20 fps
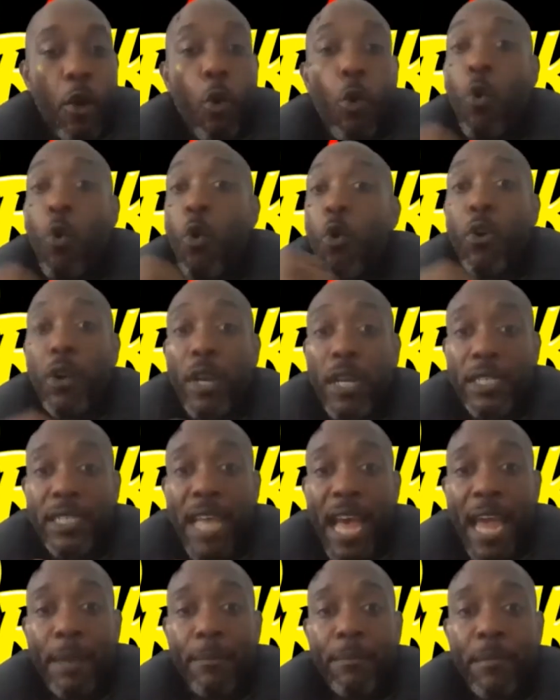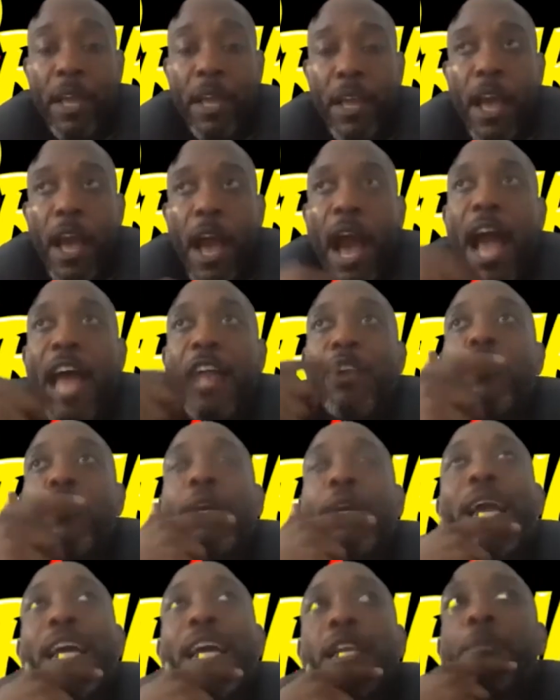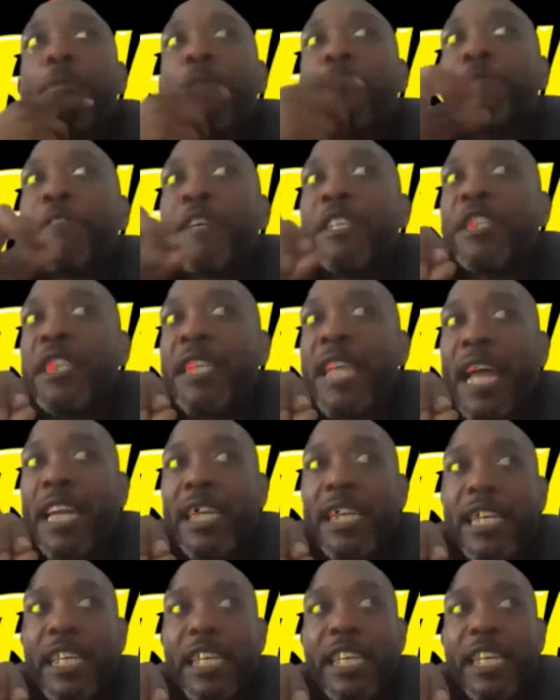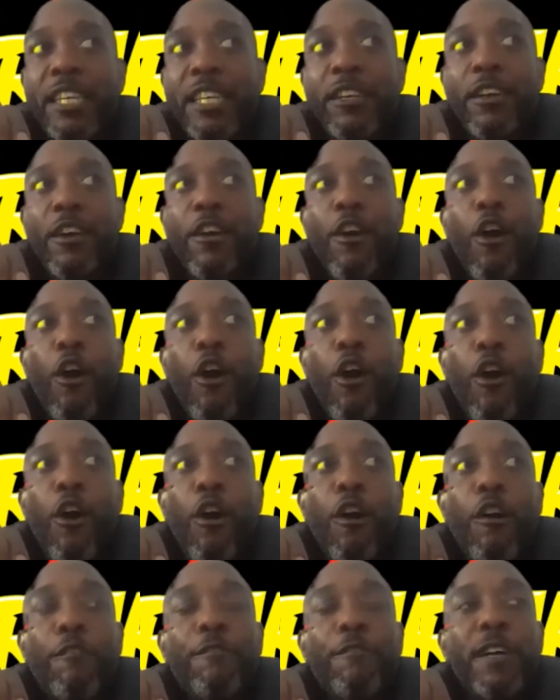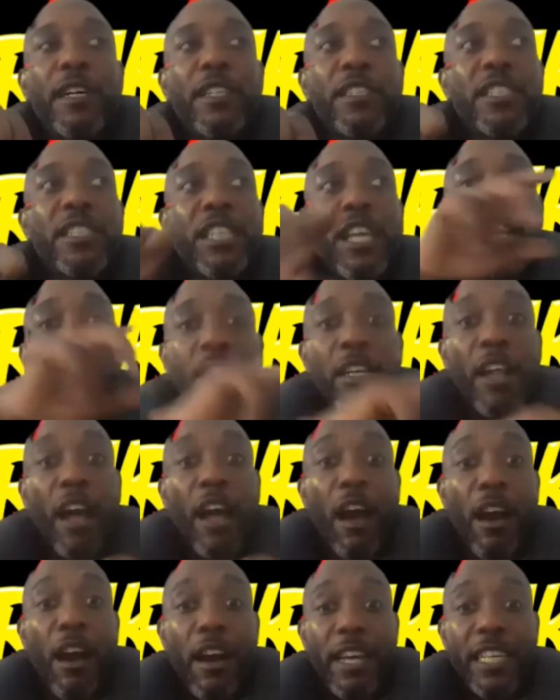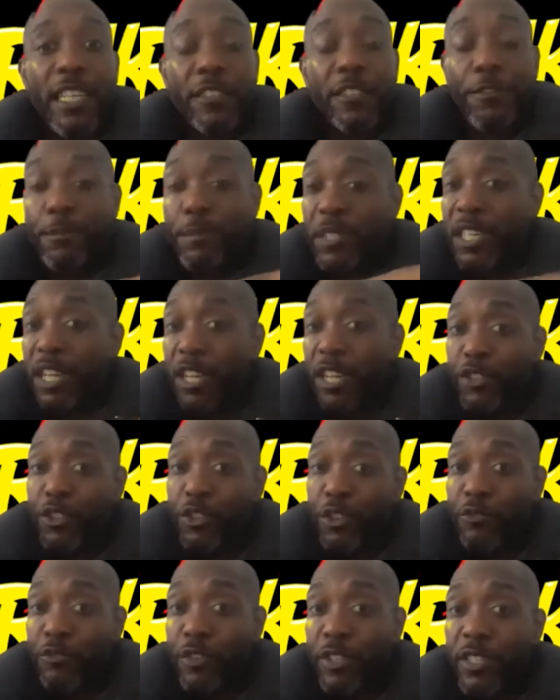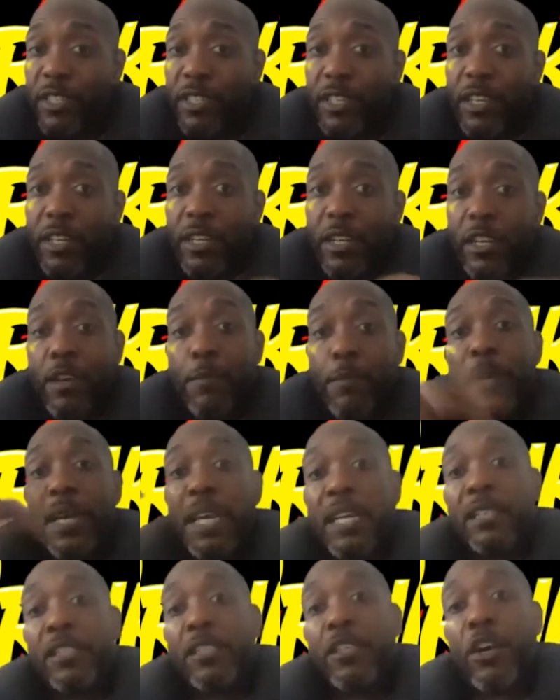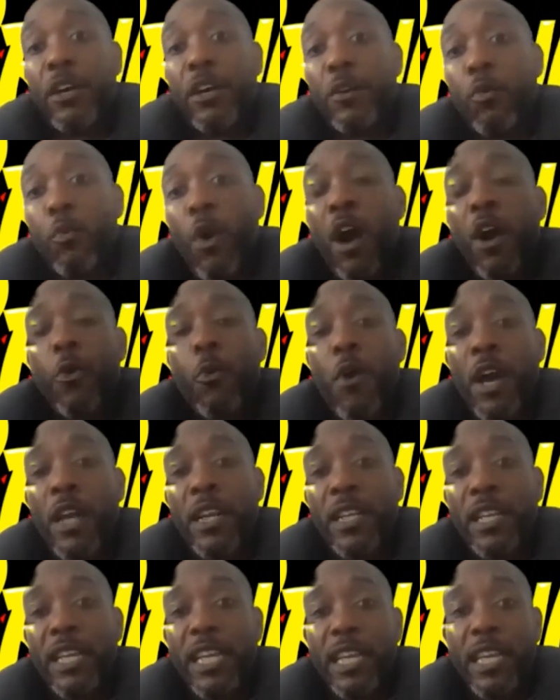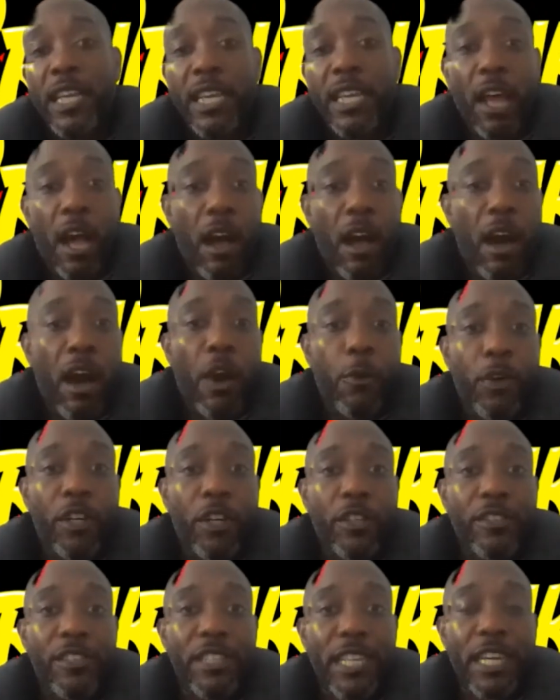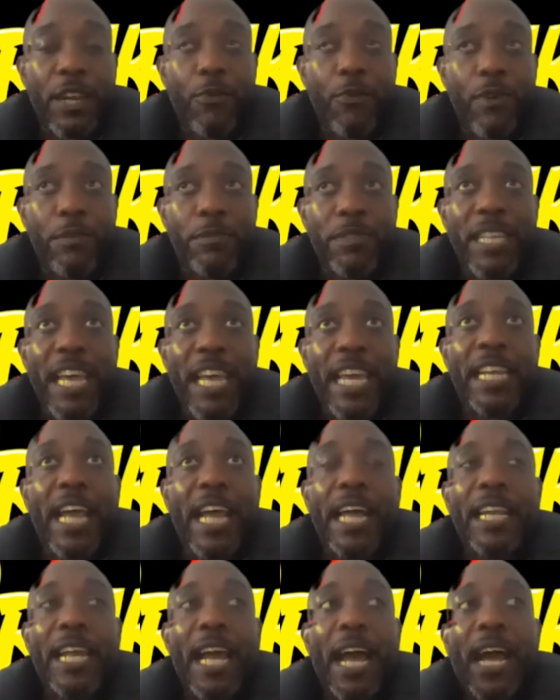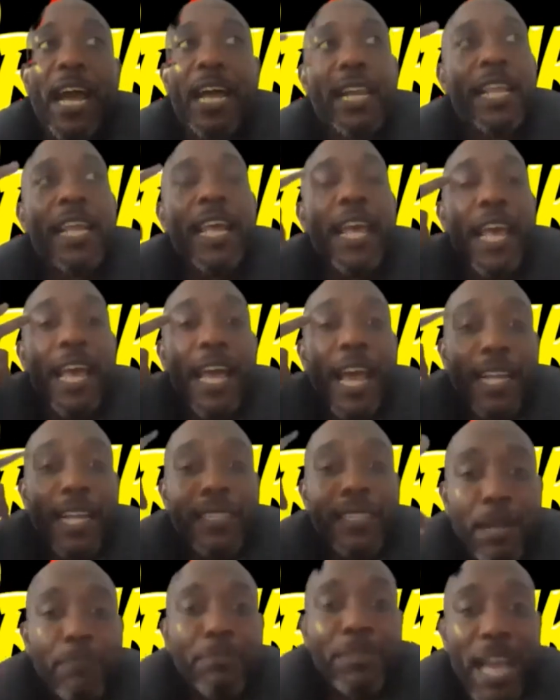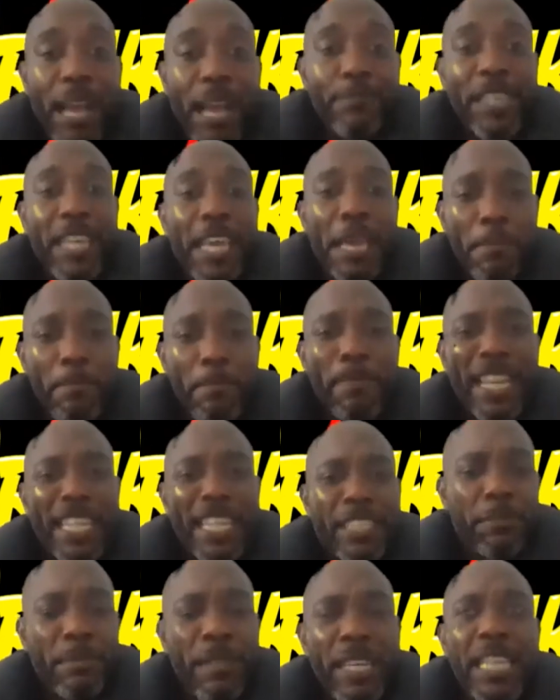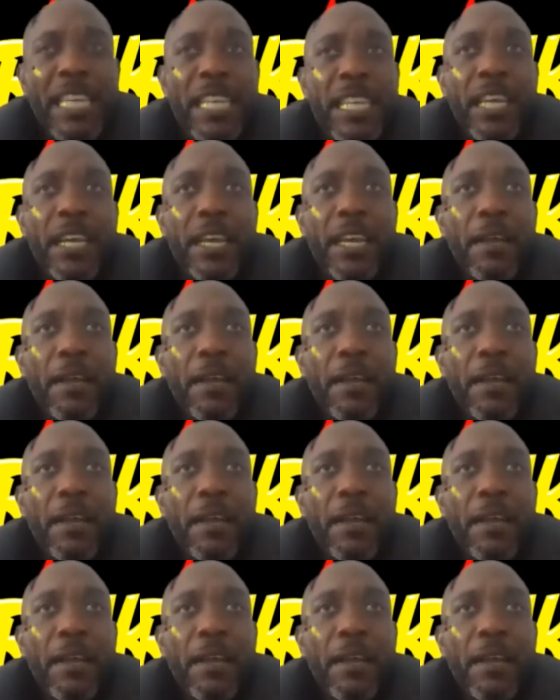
all the time I look at the professionality of certain artists from certain genres compared to Wagwan in our. You get what I'm saying? And and and sometimes it makes me